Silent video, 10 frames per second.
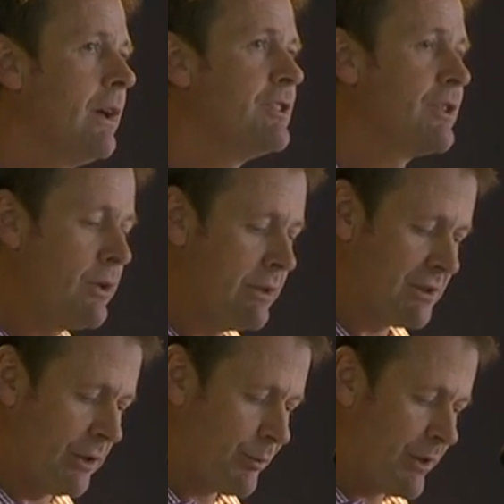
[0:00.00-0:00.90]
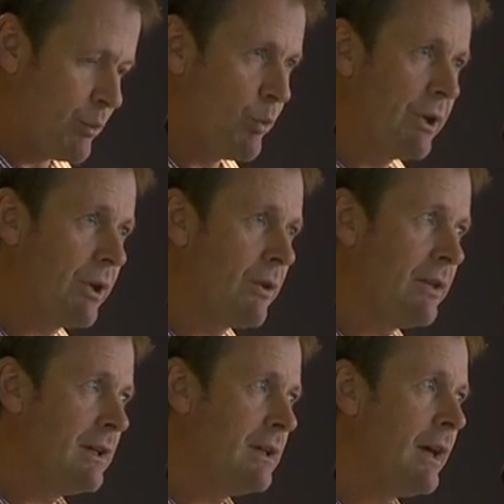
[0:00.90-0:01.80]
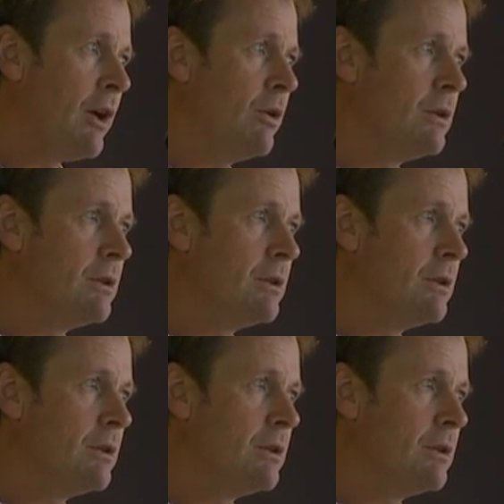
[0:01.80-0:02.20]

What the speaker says: And so there's a lot of people working on that now,